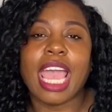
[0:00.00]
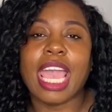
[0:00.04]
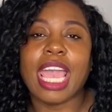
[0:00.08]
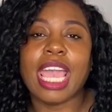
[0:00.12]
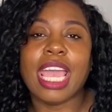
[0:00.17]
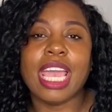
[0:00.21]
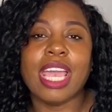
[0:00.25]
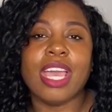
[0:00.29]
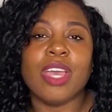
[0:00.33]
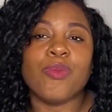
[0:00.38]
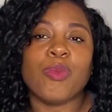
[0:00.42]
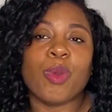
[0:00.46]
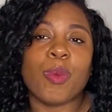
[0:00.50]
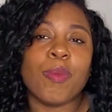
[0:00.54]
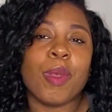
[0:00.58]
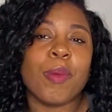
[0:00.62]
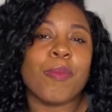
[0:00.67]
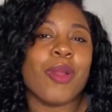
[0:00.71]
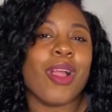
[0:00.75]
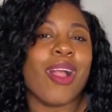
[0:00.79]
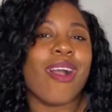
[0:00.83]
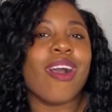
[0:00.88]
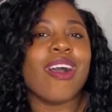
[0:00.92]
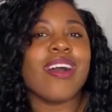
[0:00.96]
And
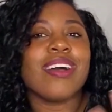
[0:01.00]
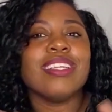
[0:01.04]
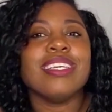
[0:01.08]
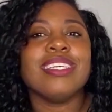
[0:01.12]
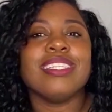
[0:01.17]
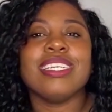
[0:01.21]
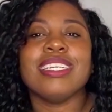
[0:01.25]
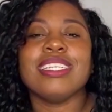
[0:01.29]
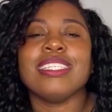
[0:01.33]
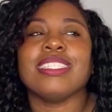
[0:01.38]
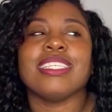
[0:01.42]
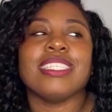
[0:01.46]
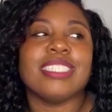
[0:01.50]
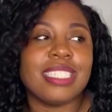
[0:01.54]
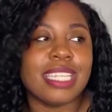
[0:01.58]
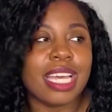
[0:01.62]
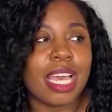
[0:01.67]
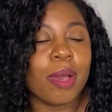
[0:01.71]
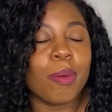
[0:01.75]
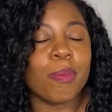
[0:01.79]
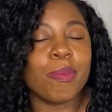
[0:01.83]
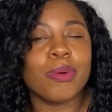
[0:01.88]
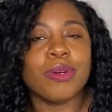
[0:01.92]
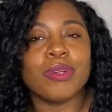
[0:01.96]
remember, all of these
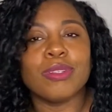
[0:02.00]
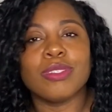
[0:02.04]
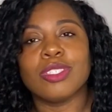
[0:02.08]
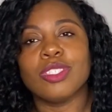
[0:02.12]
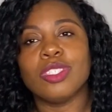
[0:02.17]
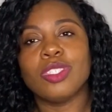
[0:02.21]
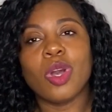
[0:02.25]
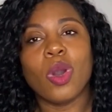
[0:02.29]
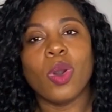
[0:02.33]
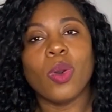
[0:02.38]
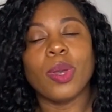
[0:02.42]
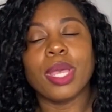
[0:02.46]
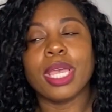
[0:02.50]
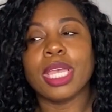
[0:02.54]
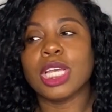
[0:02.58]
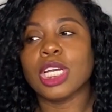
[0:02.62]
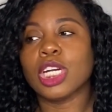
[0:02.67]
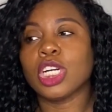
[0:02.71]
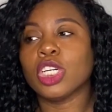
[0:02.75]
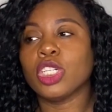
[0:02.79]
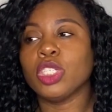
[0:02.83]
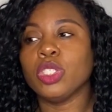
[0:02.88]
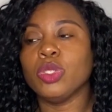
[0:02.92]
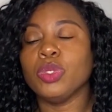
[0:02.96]
examples don't
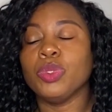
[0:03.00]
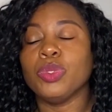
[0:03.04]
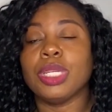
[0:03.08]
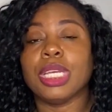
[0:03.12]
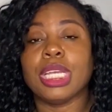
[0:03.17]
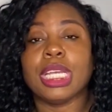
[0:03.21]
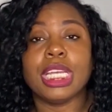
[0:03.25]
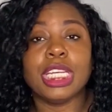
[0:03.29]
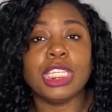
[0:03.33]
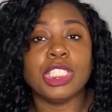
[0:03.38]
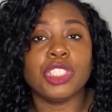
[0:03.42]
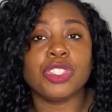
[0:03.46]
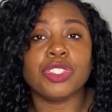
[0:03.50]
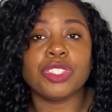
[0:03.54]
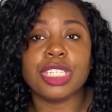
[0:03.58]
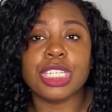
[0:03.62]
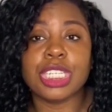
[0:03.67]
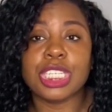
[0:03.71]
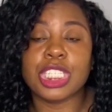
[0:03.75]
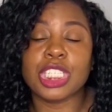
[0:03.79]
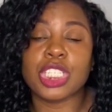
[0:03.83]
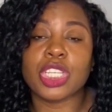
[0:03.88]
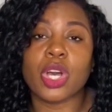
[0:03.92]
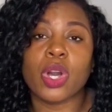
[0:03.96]
include
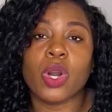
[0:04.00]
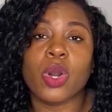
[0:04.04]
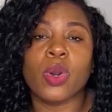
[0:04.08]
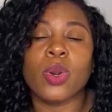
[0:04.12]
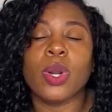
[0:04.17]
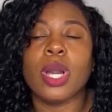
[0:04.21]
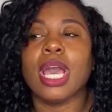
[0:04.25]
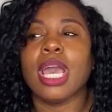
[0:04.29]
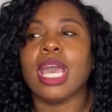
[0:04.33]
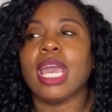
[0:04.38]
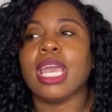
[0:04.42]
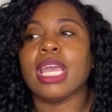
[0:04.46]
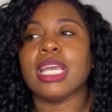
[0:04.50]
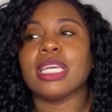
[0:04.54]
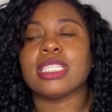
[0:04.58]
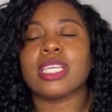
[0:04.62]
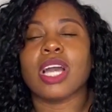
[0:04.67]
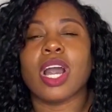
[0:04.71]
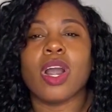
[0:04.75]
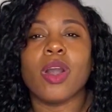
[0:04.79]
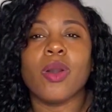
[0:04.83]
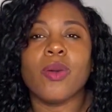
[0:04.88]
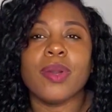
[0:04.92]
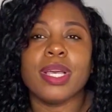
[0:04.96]
interest, so it's
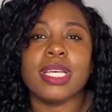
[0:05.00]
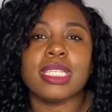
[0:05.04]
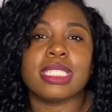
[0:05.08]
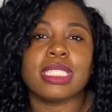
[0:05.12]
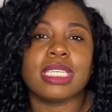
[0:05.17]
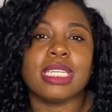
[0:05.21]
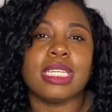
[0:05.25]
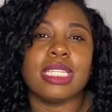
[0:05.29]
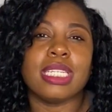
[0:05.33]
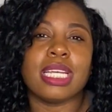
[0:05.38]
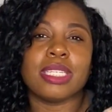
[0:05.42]
always good.